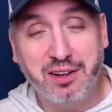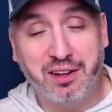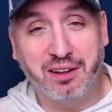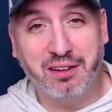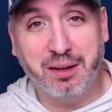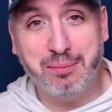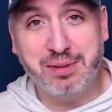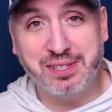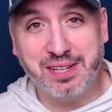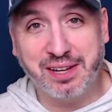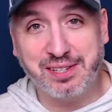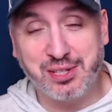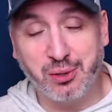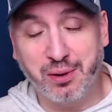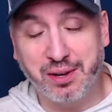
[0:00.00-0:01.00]
Columbus
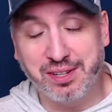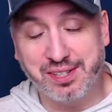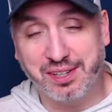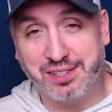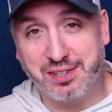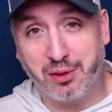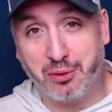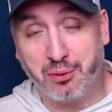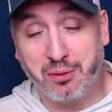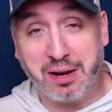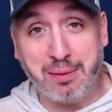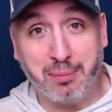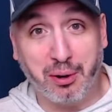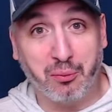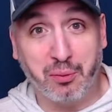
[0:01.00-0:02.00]
gets the win six to
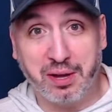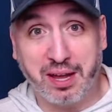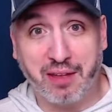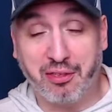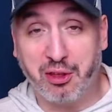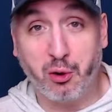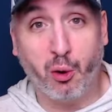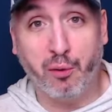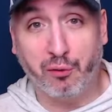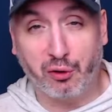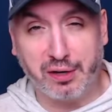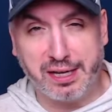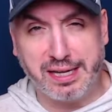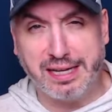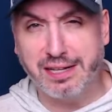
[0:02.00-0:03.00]
three, but we get the
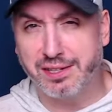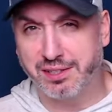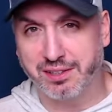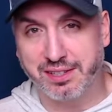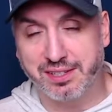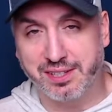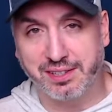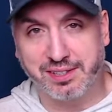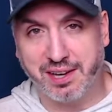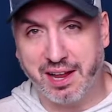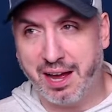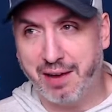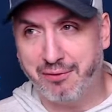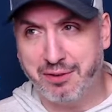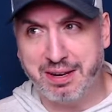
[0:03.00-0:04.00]
over easily six and a
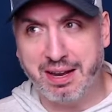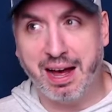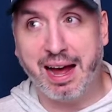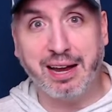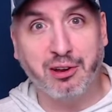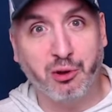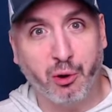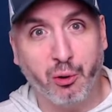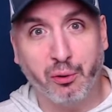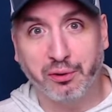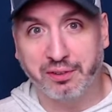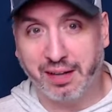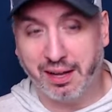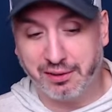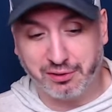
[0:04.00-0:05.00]
half. Nine
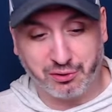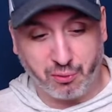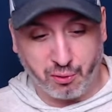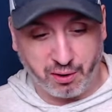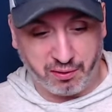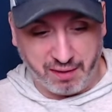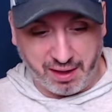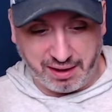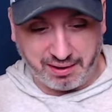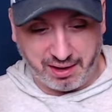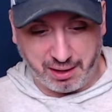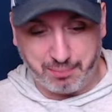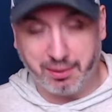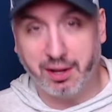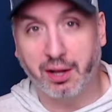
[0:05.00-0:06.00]
goals get scored in that
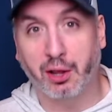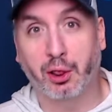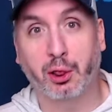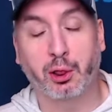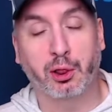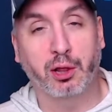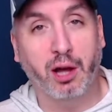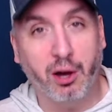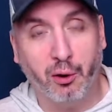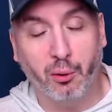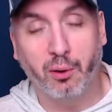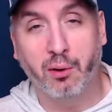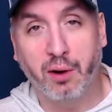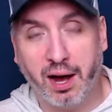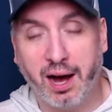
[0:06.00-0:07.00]
game.
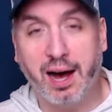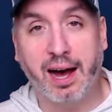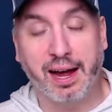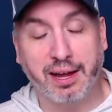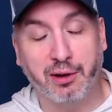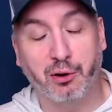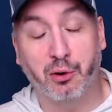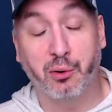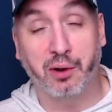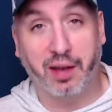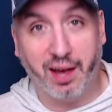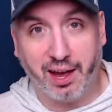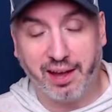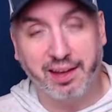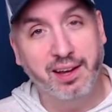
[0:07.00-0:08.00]
Hello, hi,
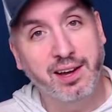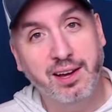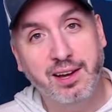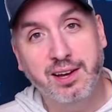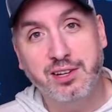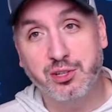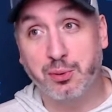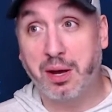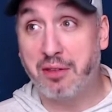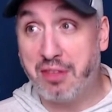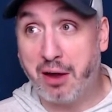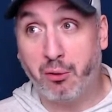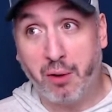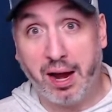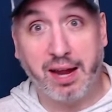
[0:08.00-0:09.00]
okay. So we got
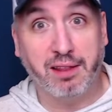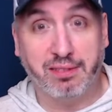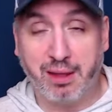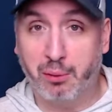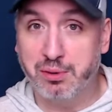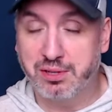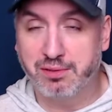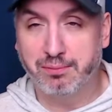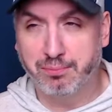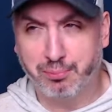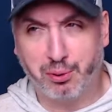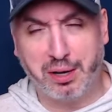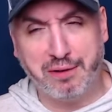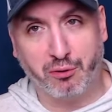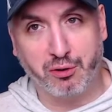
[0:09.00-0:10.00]
that right. That was
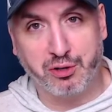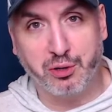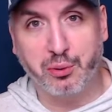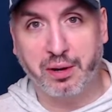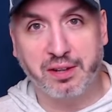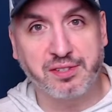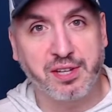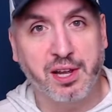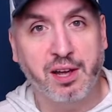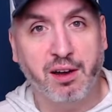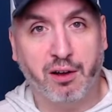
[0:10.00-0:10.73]
pretty fortuitous.